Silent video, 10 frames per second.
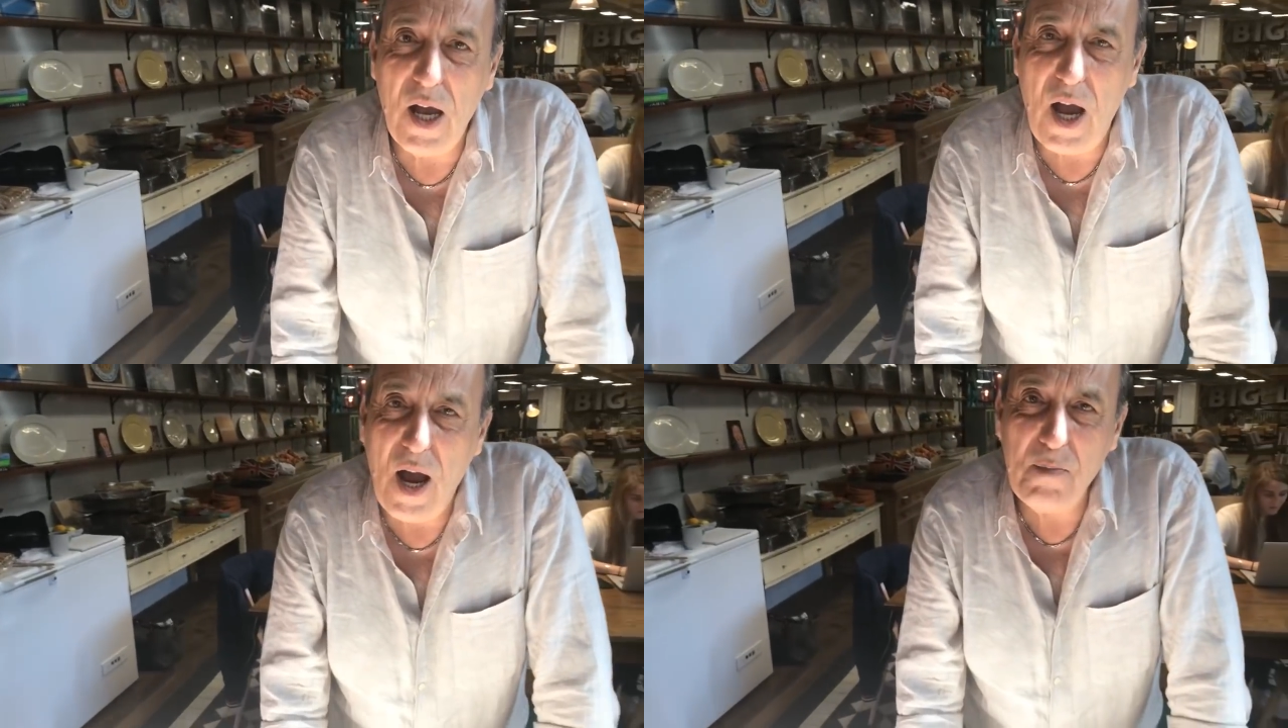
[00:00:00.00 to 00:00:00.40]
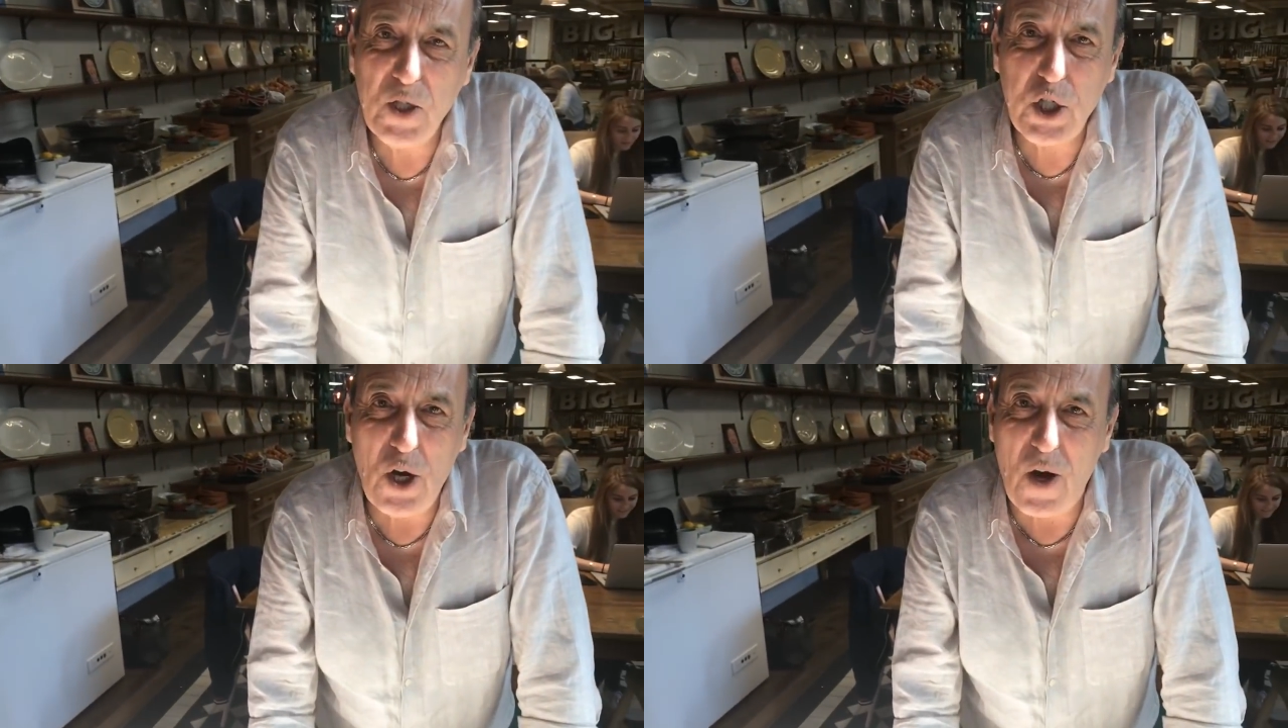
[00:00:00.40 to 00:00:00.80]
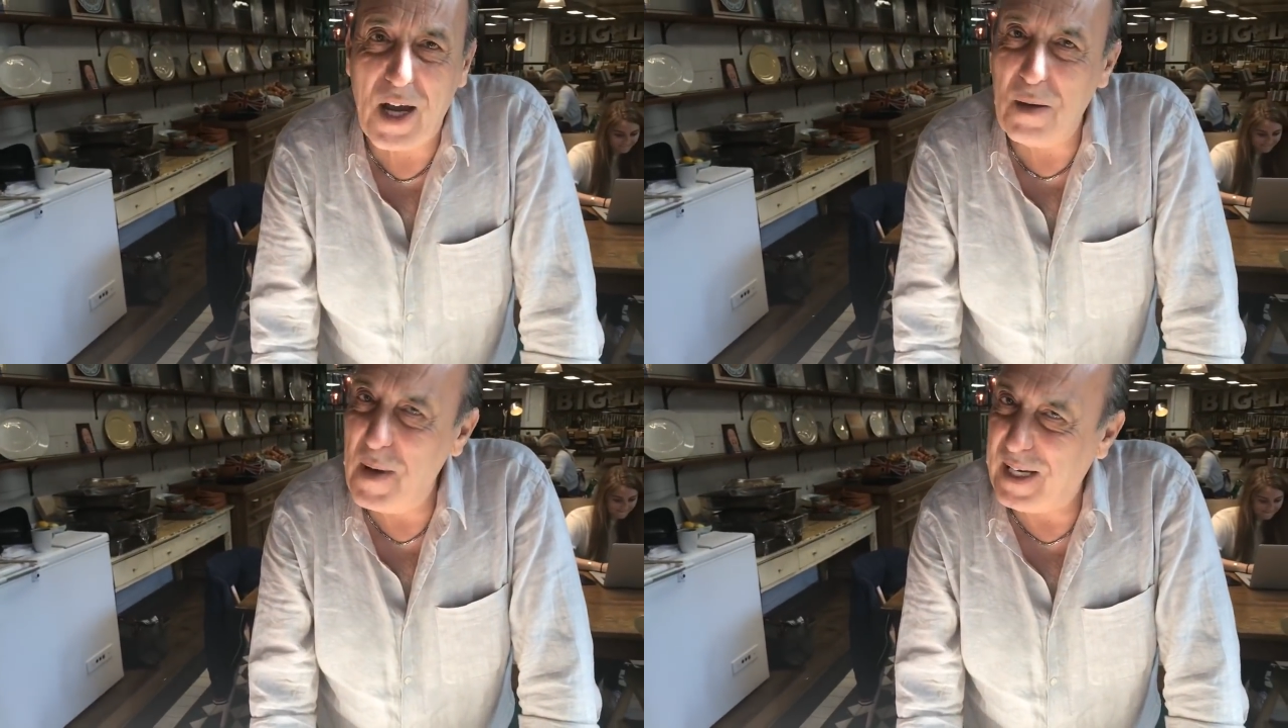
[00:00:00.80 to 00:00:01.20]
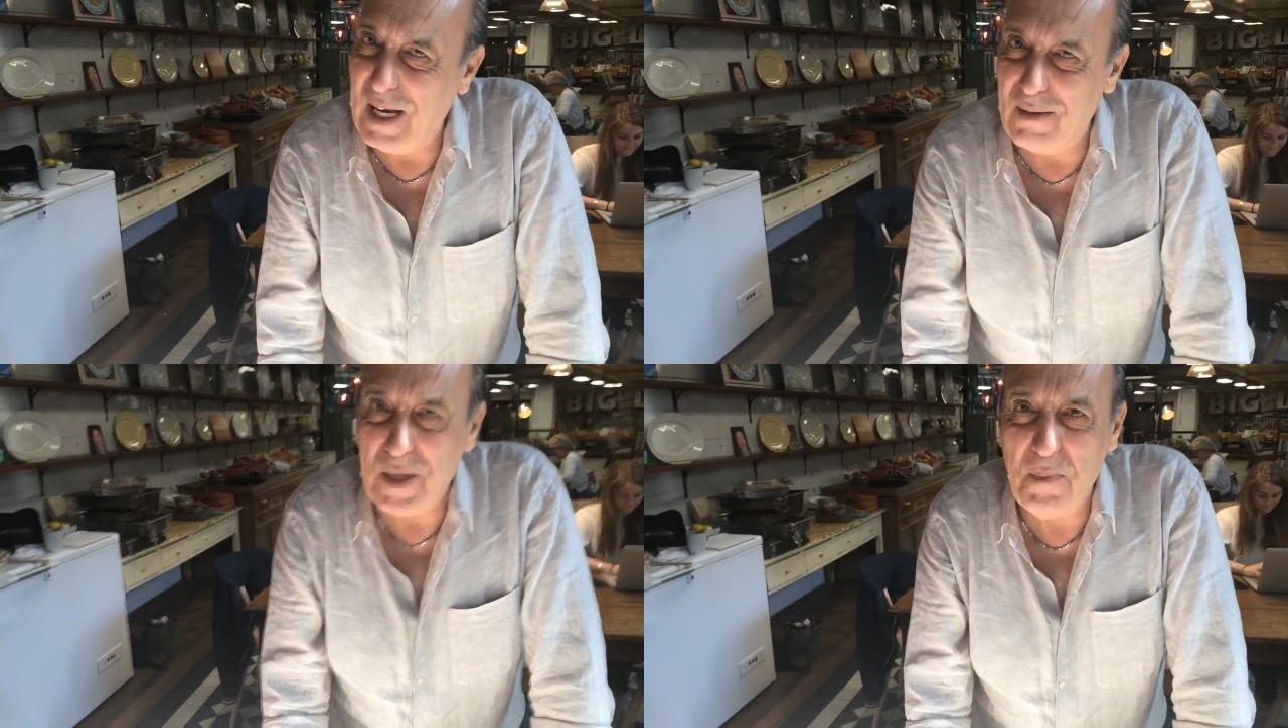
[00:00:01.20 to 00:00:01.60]
there's so many, but I
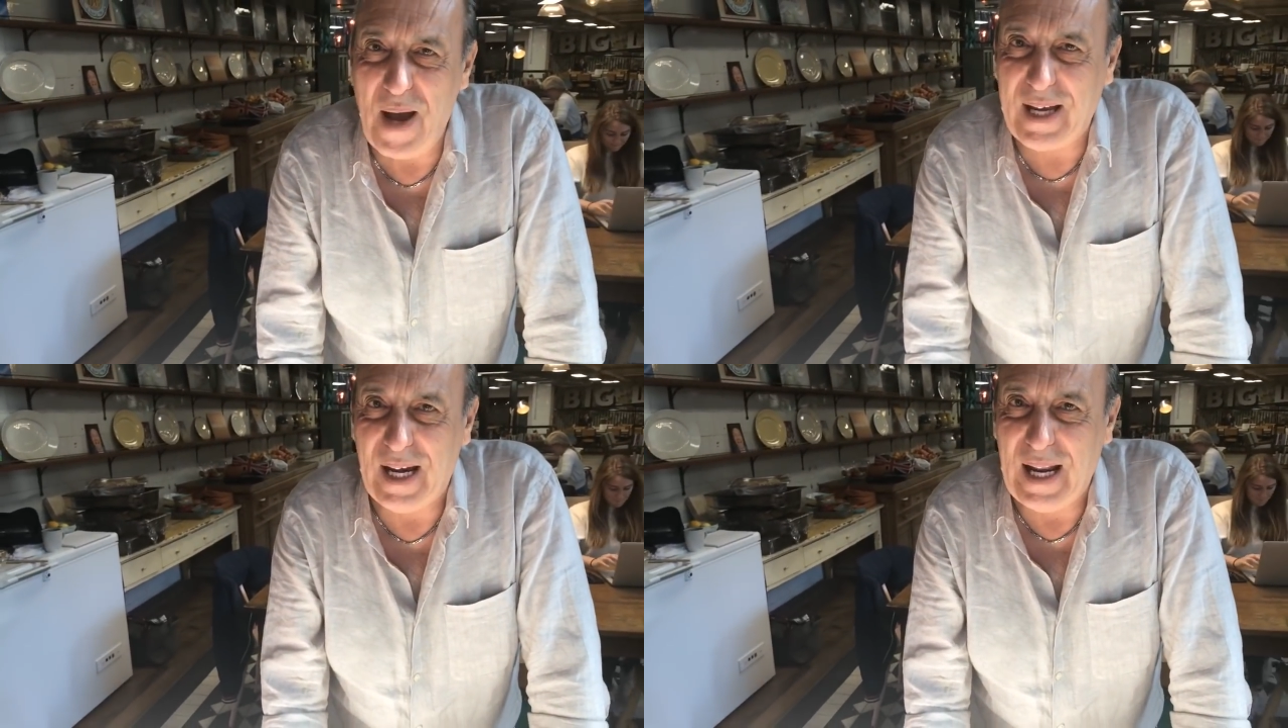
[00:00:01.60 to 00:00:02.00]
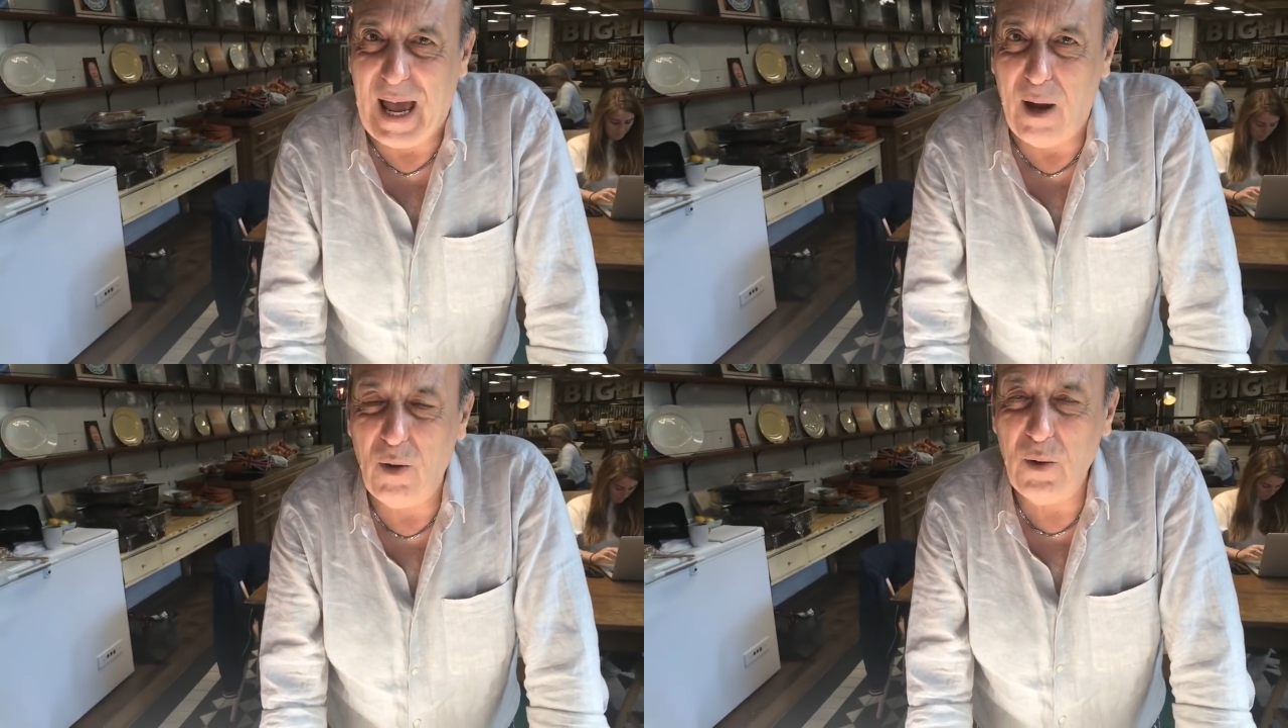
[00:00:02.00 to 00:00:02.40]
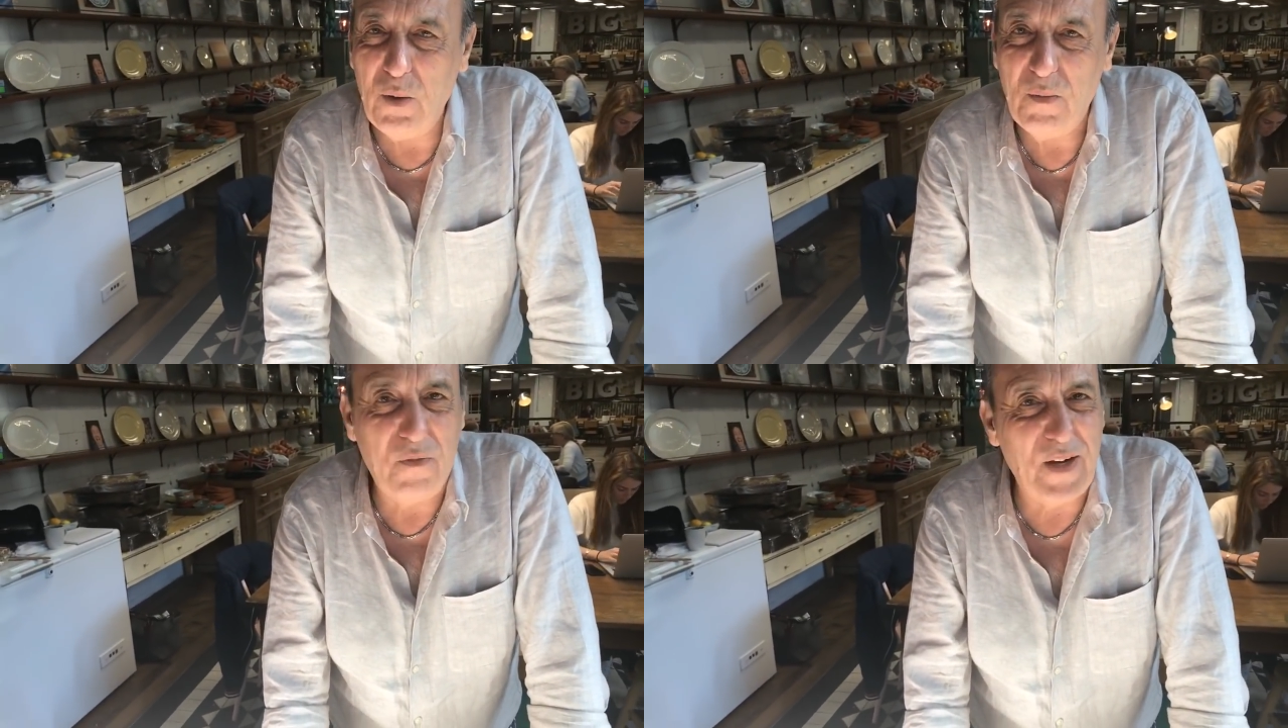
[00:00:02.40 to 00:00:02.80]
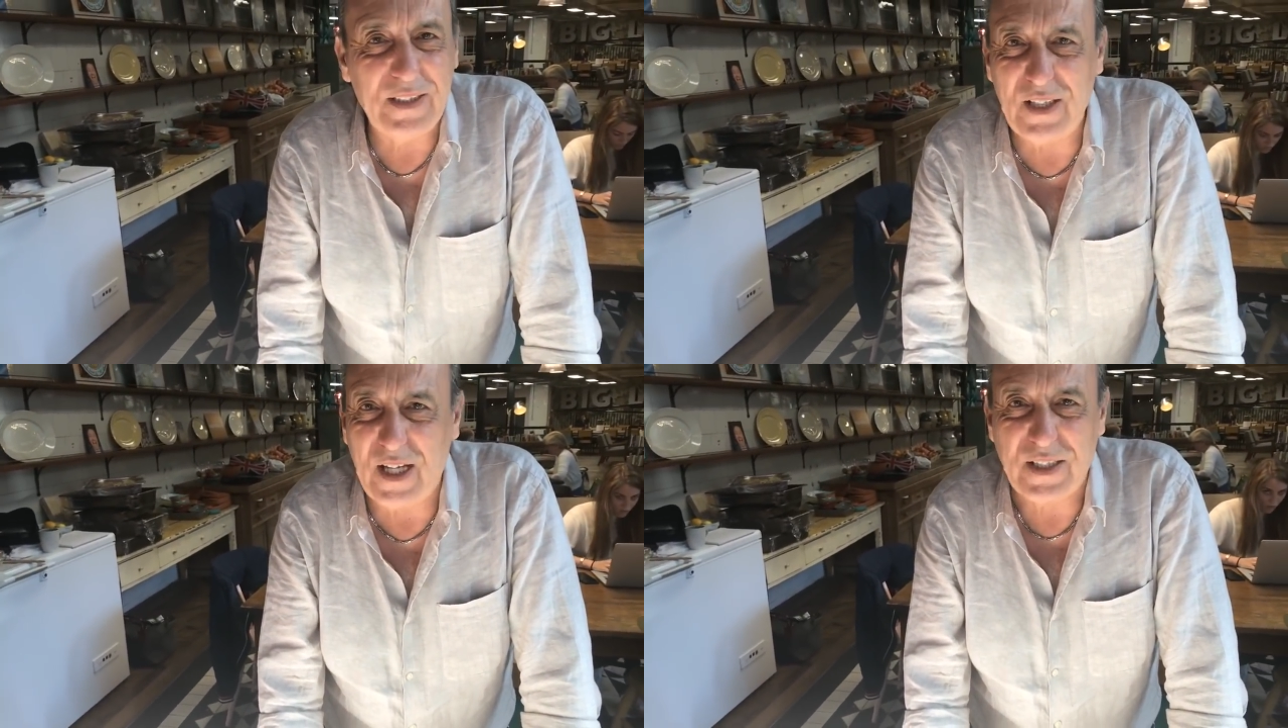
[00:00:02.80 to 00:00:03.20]
love the way they make the
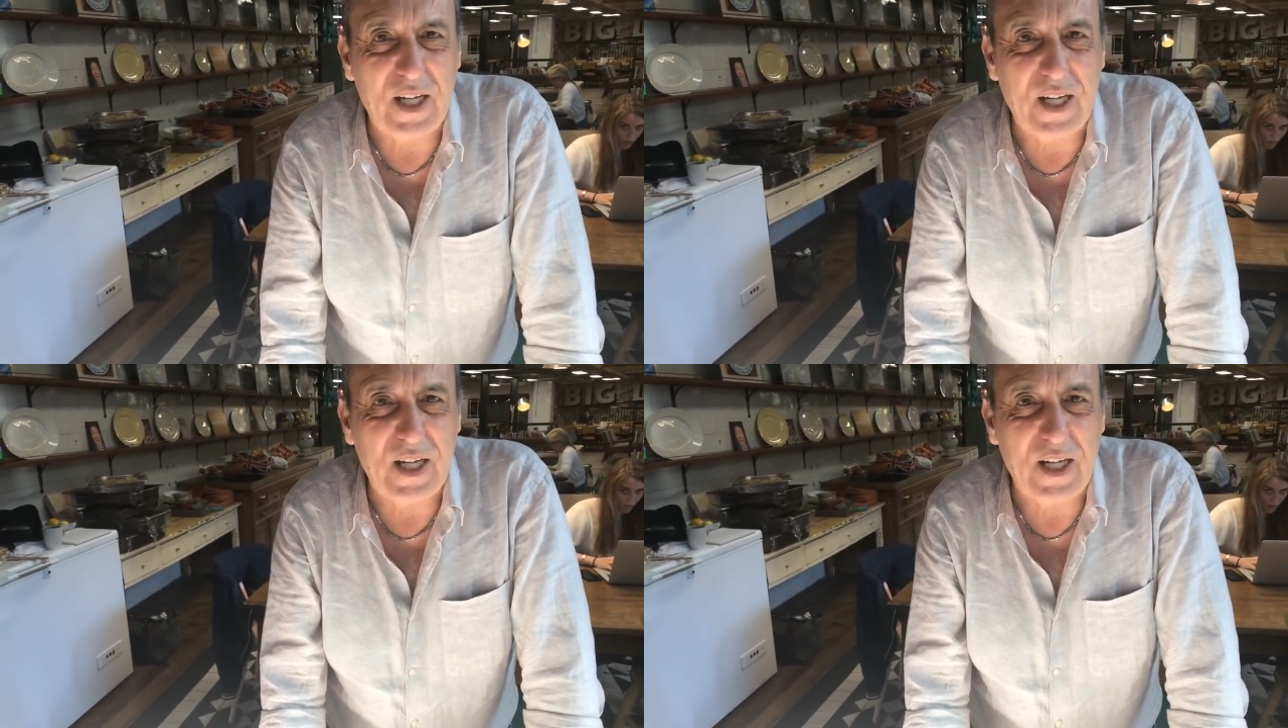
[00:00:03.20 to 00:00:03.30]
bacalao.